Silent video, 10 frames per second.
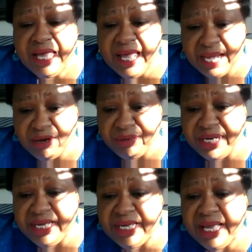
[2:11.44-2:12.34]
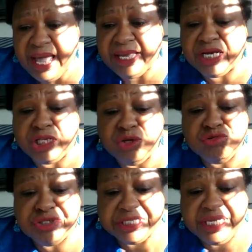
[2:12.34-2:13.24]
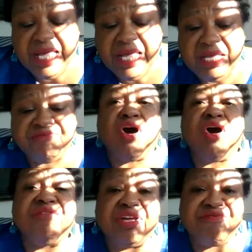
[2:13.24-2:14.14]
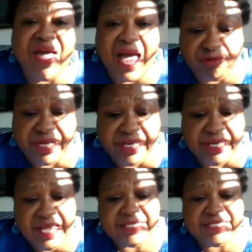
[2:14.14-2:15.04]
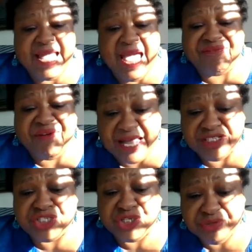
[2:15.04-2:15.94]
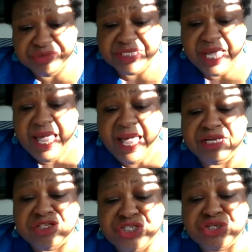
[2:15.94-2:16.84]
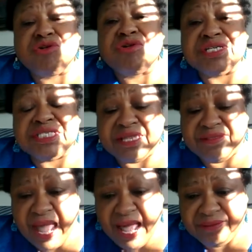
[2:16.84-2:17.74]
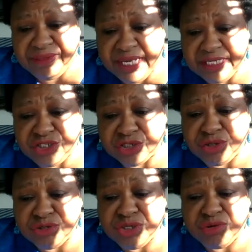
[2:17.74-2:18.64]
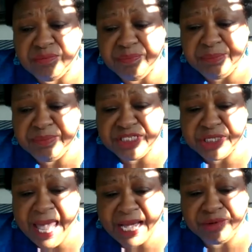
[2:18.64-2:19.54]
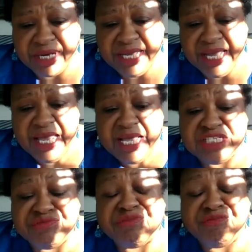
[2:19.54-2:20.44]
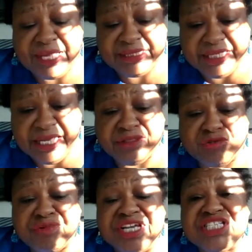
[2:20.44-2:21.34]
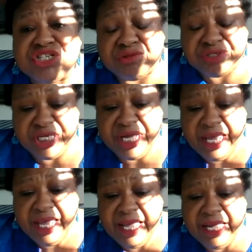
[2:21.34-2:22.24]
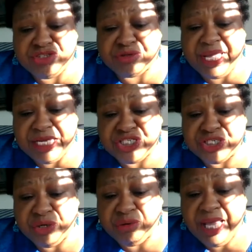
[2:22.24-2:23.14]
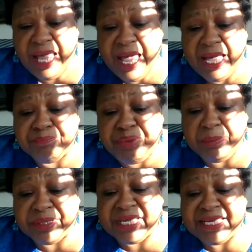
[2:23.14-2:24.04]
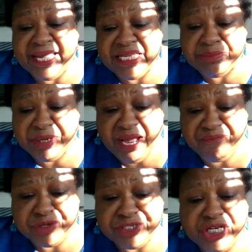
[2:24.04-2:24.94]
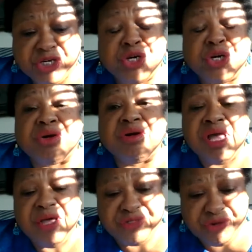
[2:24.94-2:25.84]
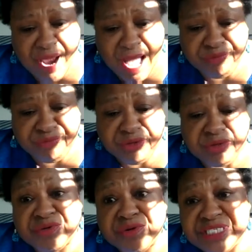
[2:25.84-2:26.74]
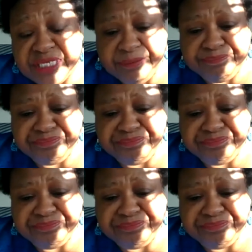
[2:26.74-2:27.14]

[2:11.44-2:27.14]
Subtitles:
equity, and inclusion involving faculty, staff, and students, and ensures that the institutional commitment to equity is reflected in the research, educational, and public engagement efforts that occur throughout the university.